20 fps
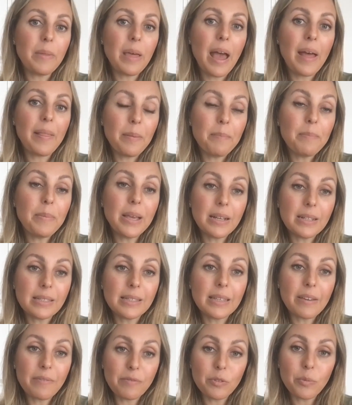and the
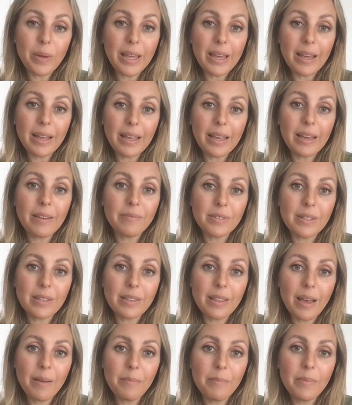biggest gift we can give to
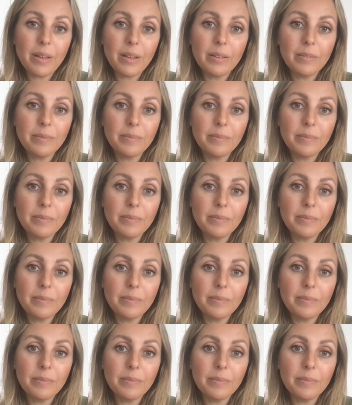them.